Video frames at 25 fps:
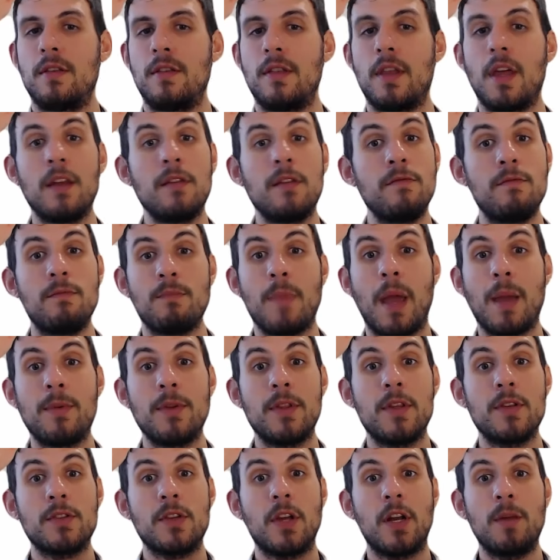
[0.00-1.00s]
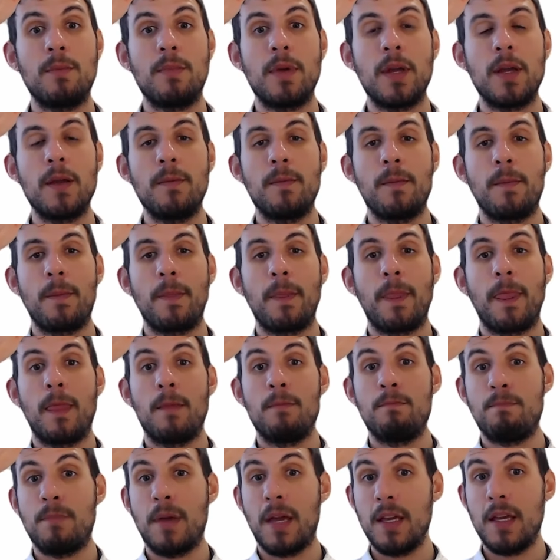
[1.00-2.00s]
Then maybe there's going to be
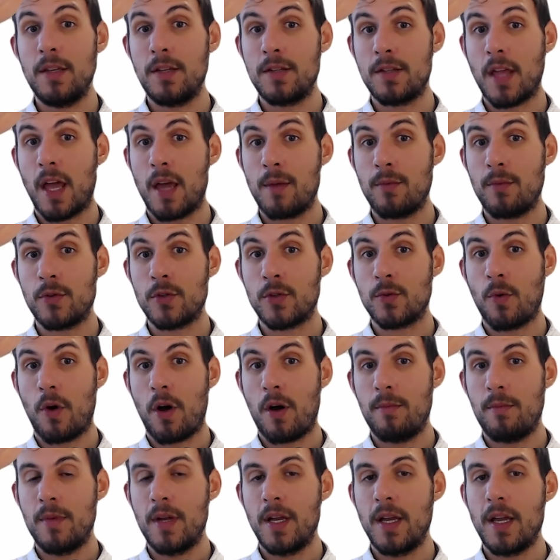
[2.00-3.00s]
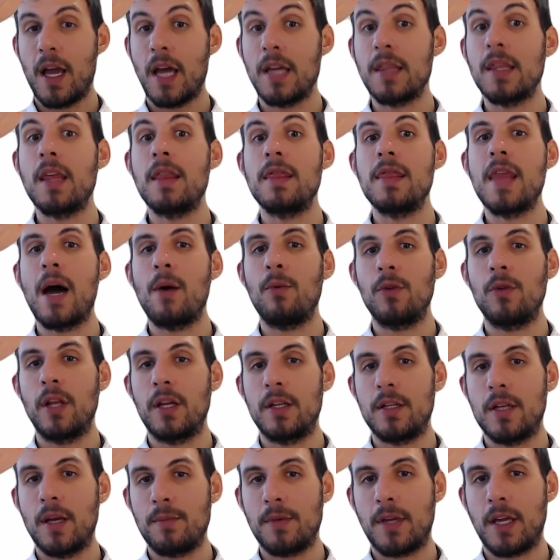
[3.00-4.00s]
P stable swap, and then that will
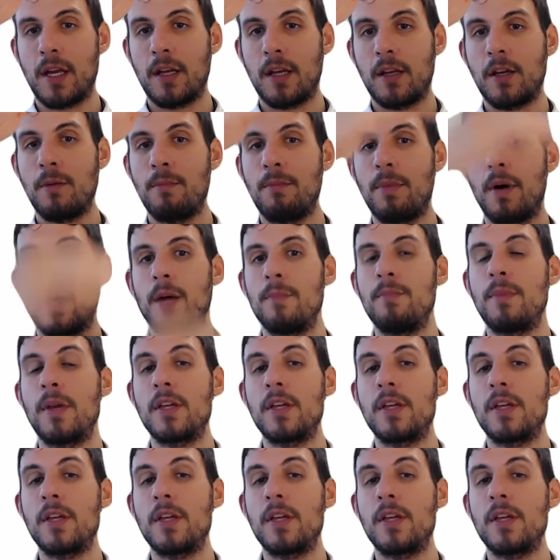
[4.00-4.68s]
end up getting combined.